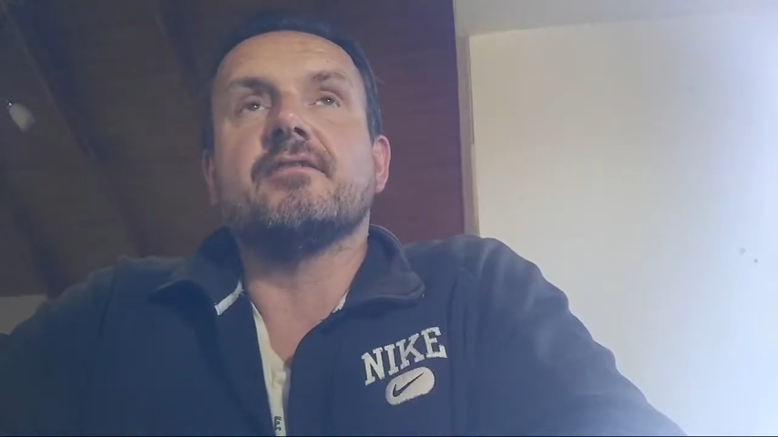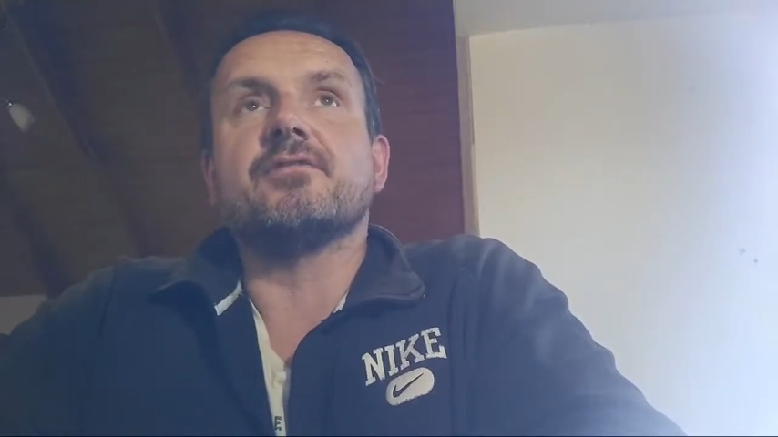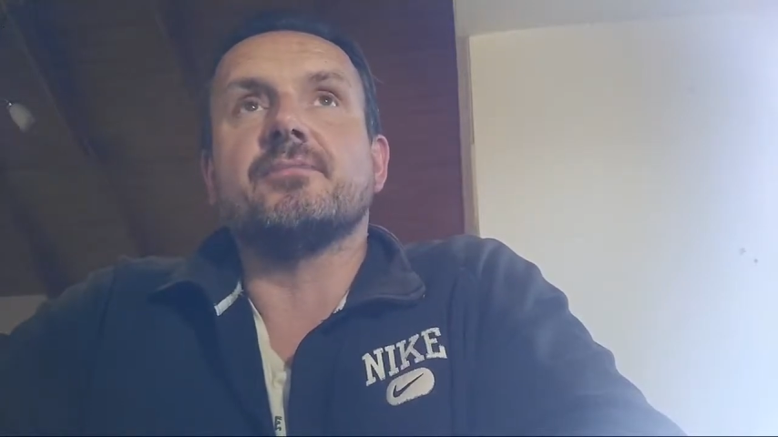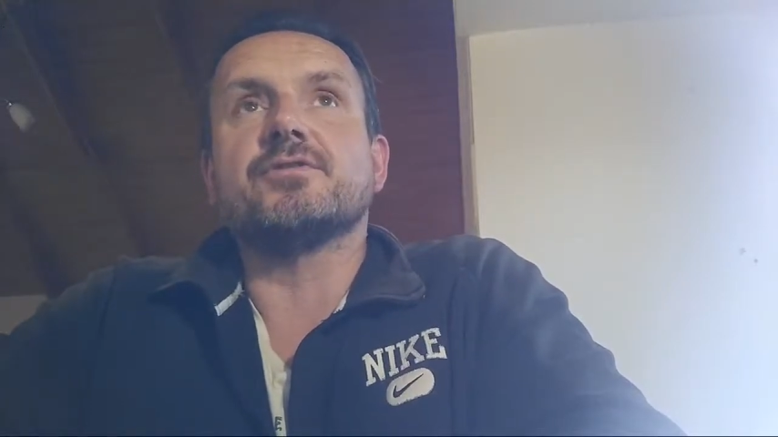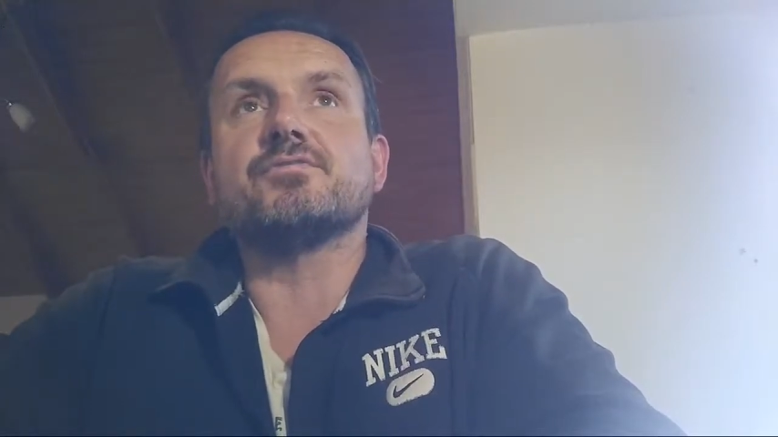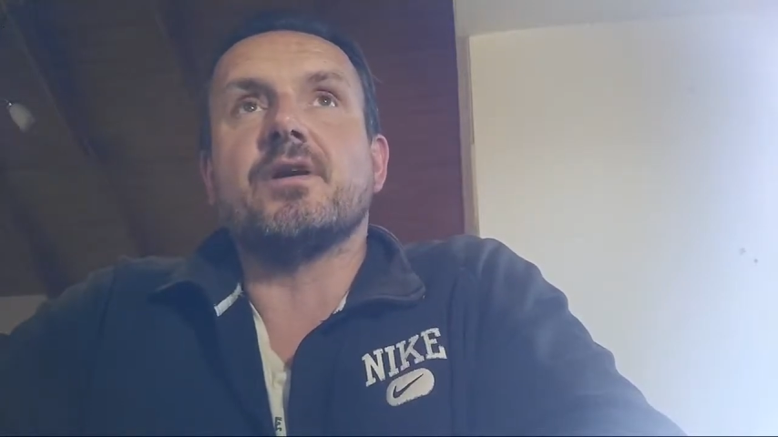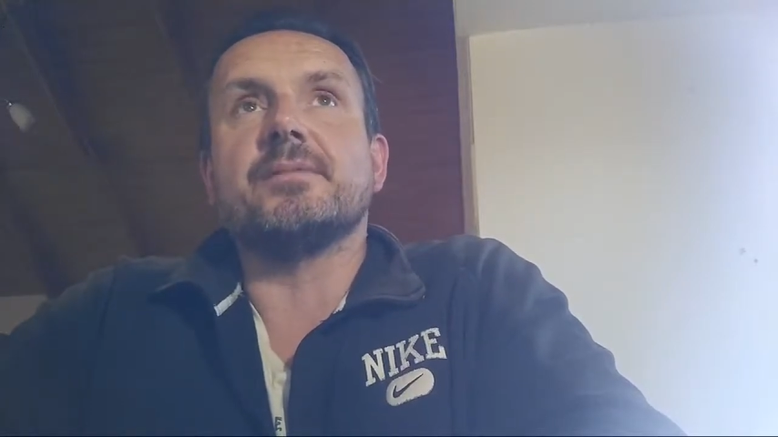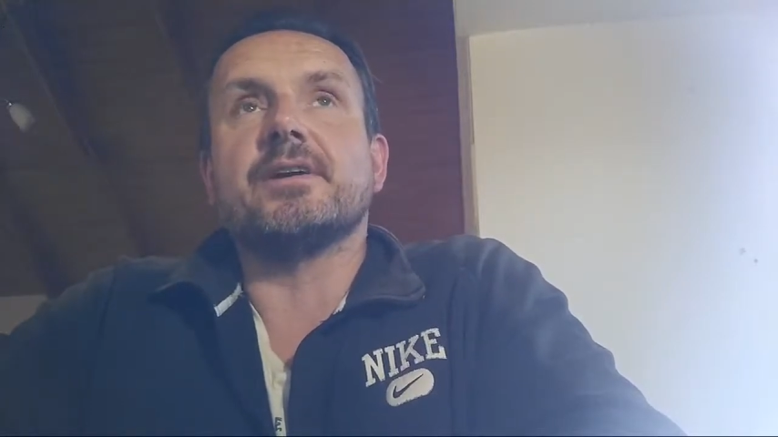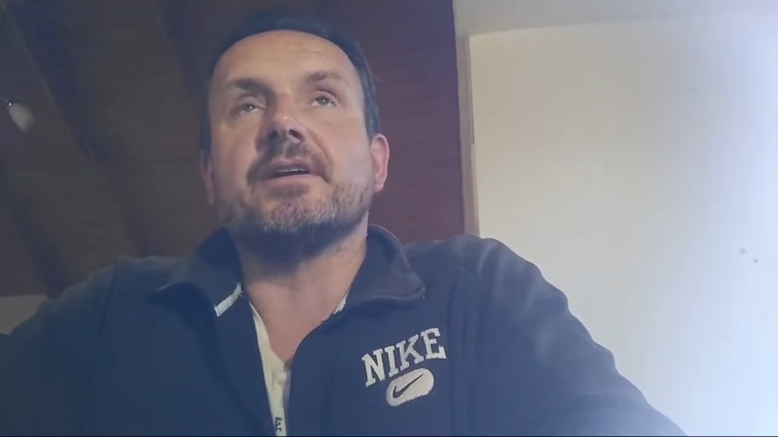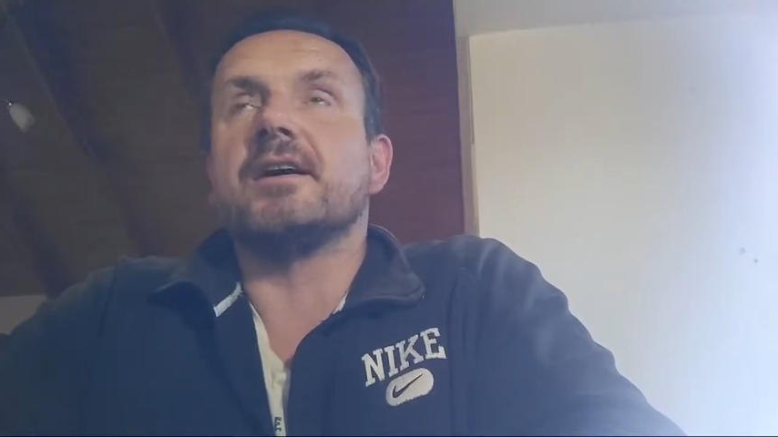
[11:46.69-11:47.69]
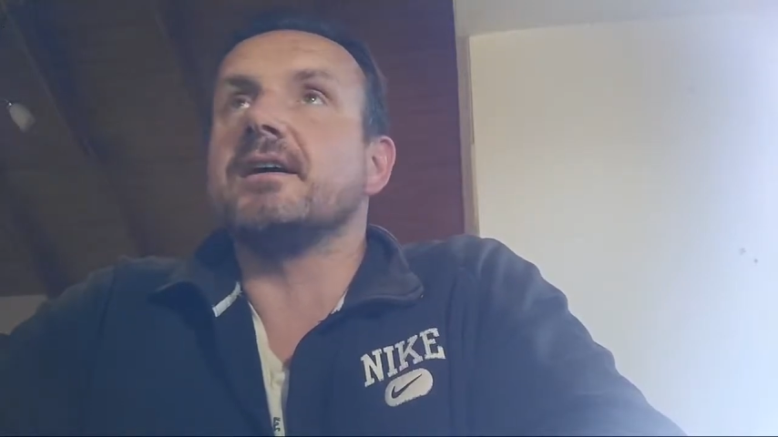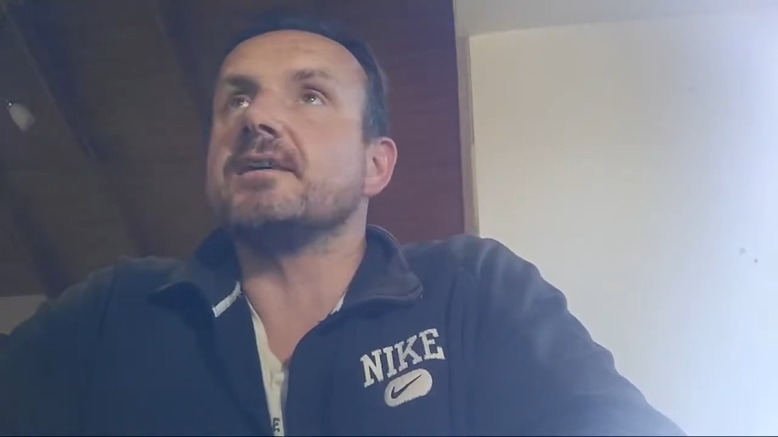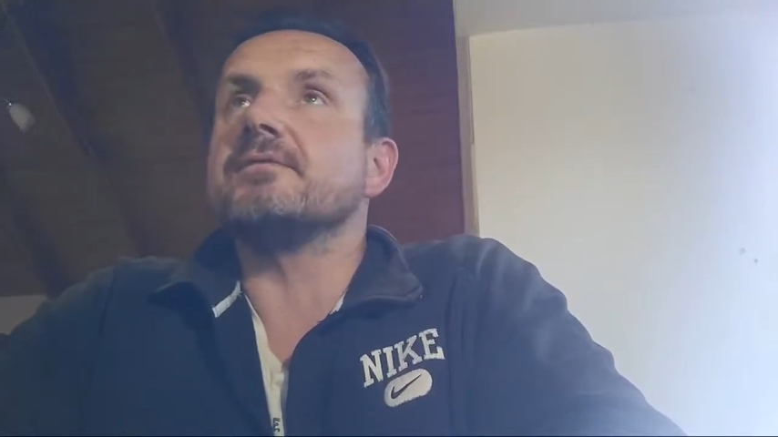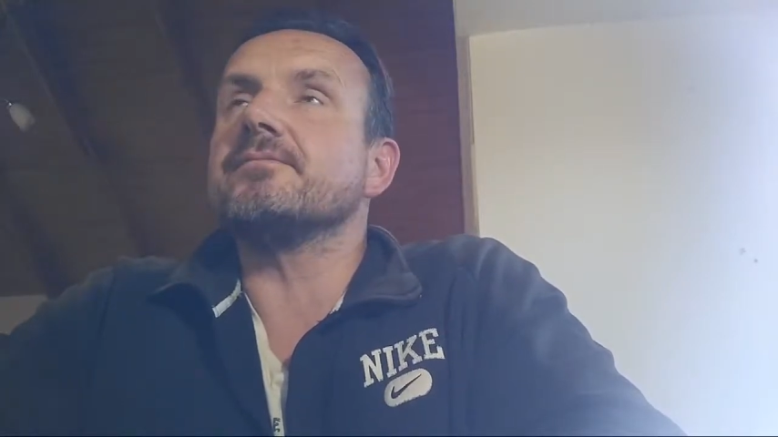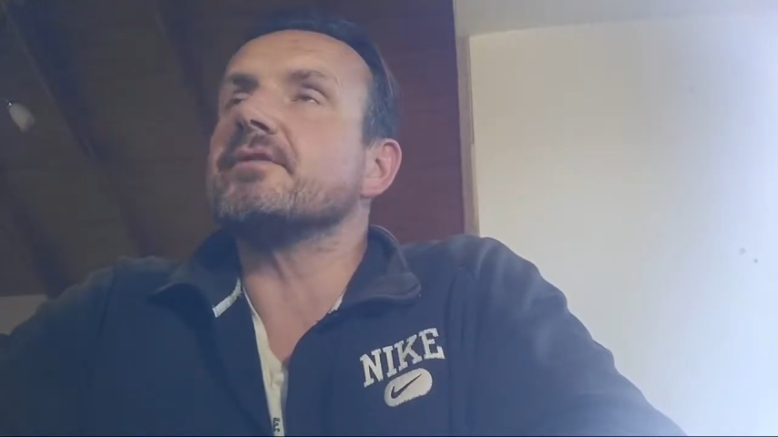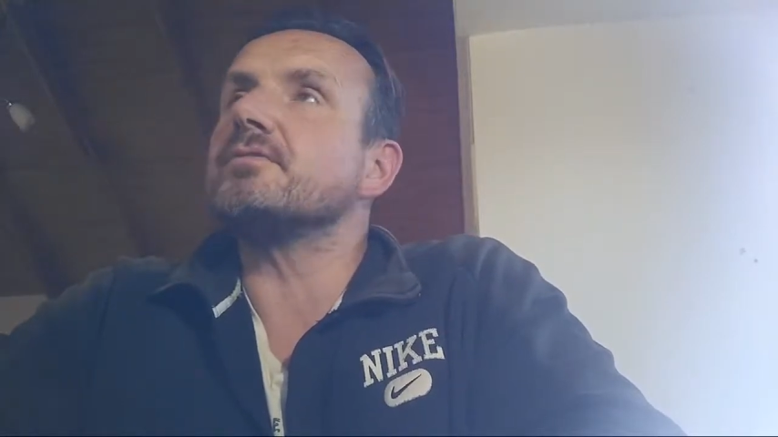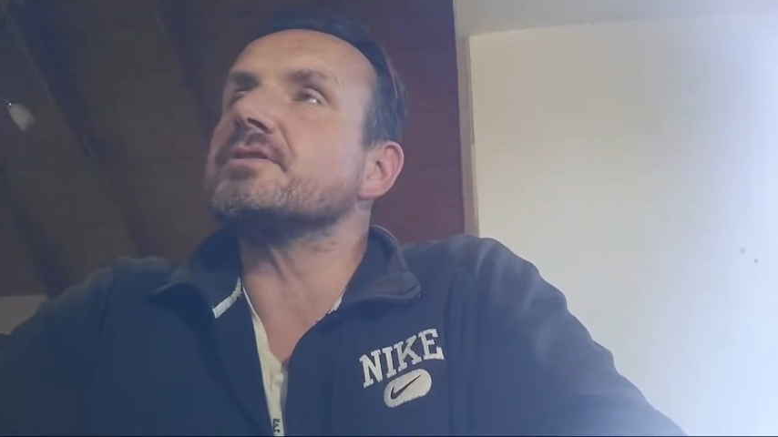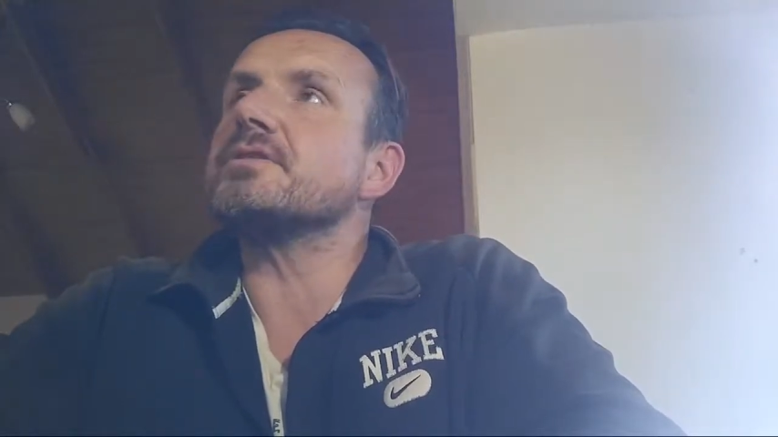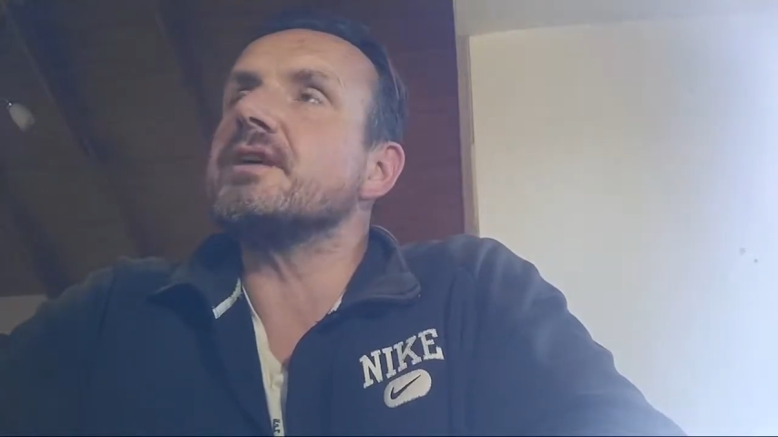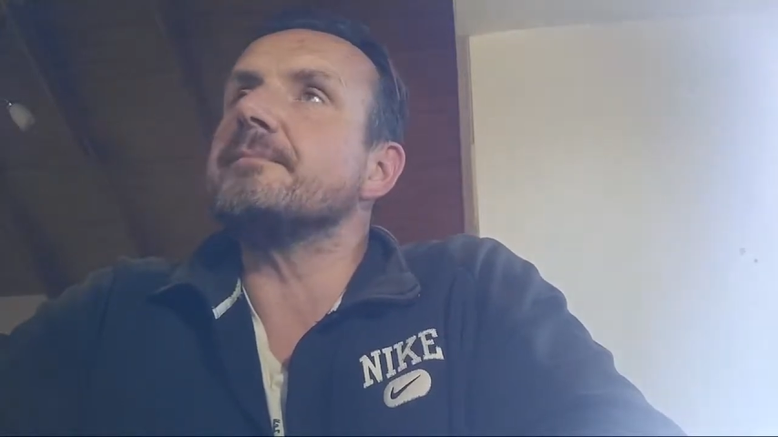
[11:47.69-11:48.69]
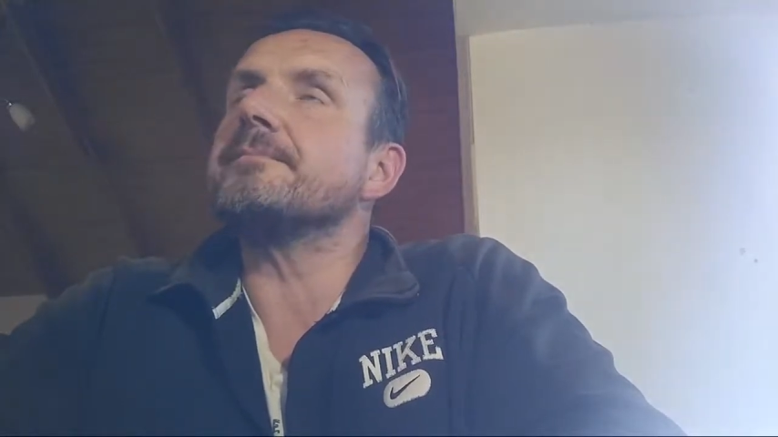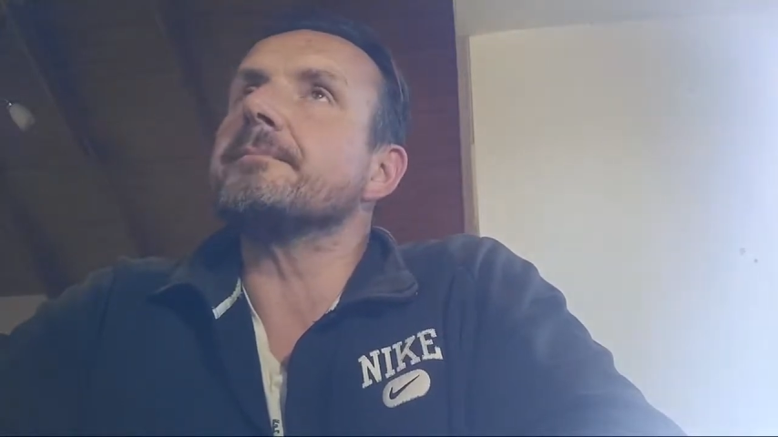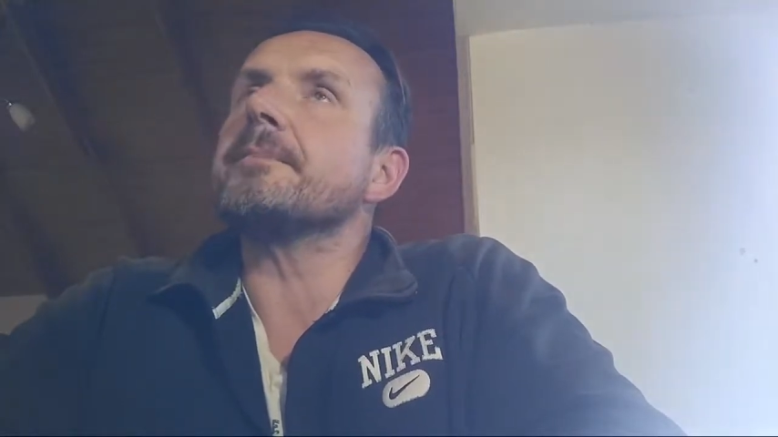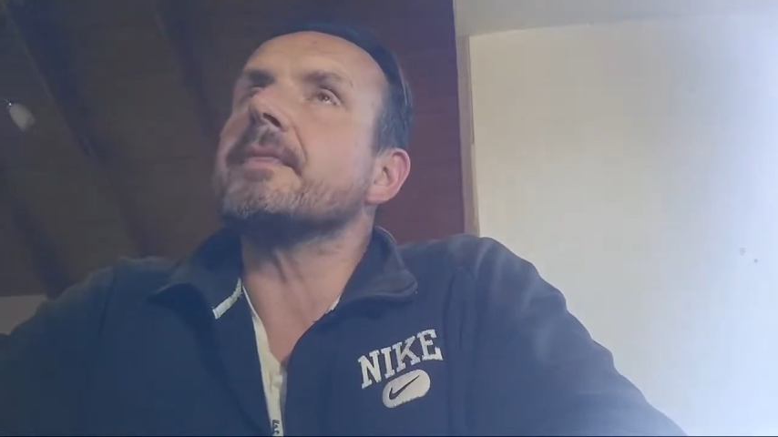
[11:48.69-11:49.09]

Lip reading: from Swami, what's his name?